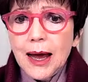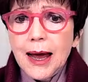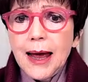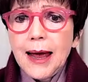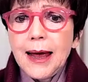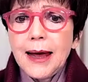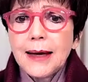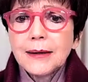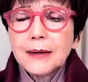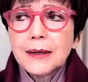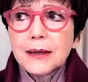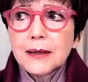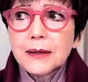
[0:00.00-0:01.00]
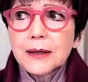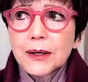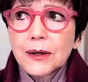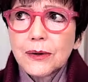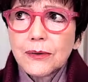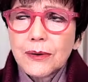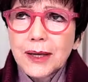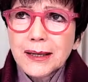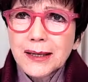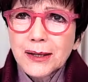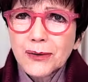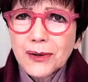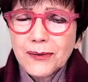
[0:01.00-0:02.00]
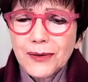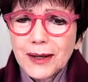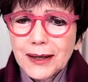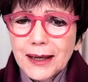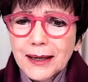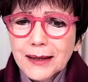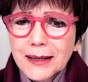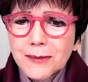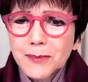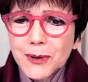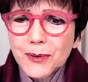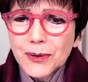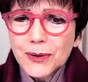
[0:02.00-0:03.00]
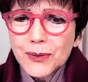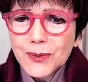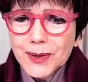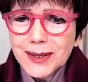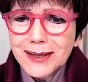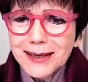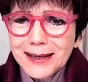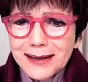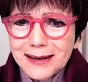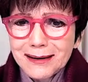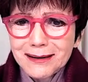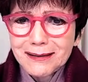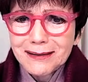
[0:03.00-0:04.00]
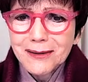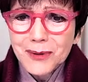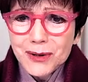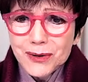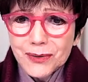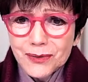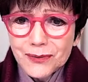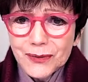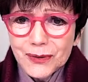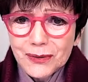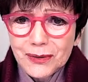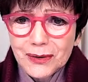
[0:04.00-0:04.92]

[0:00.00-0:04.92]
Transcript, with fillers: And so they're sort of like our spiritual skin, to be truthful.